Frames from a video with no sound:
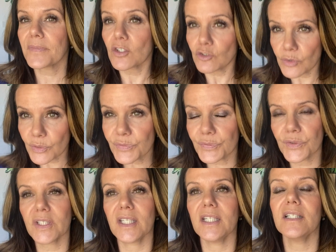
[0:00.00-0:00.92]

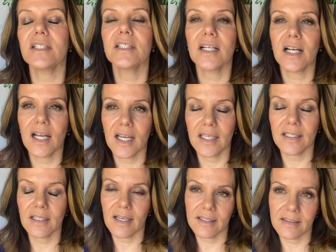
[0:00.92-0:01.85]
truthfully, and
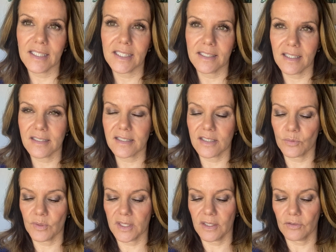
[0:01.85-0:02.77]
I think yes is
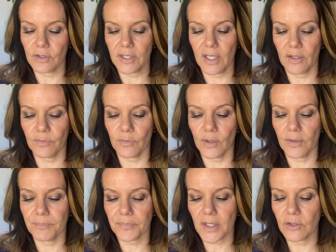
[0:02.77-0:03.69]
what they're looking for.
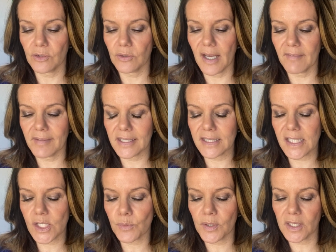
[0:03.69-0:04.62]
And do you have at
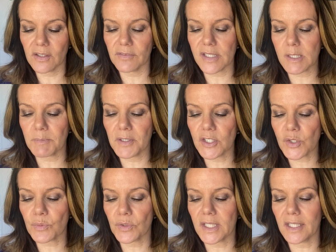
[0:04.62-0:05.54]
least 1 year of experience
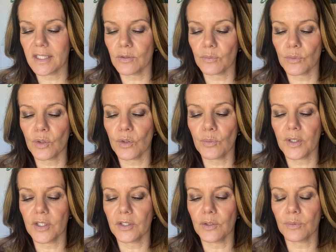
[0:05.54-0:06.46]
working in a role
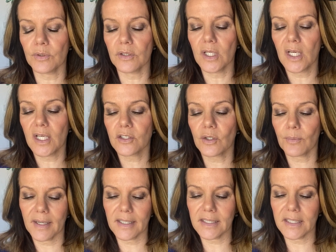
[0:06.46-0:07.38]
where you were
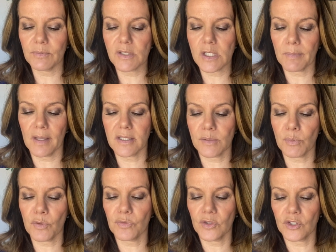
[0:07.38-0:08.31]
directly
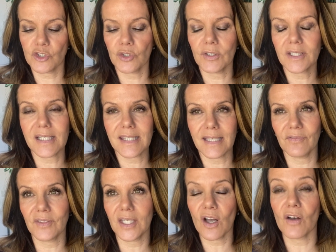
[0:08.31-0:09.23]
responsible for ensuring the
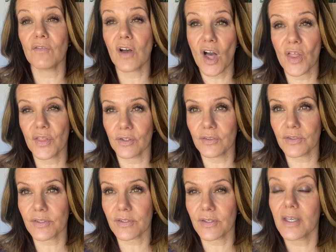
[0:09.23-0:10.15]
safety of
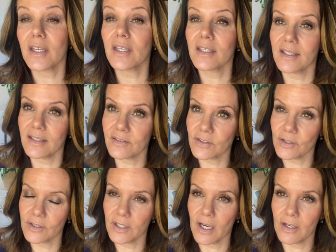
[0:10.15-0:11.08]
others? Yes
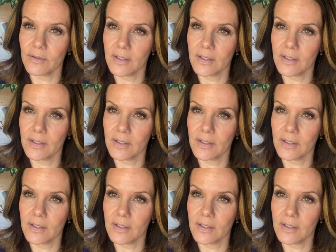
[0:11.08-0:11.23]
or no?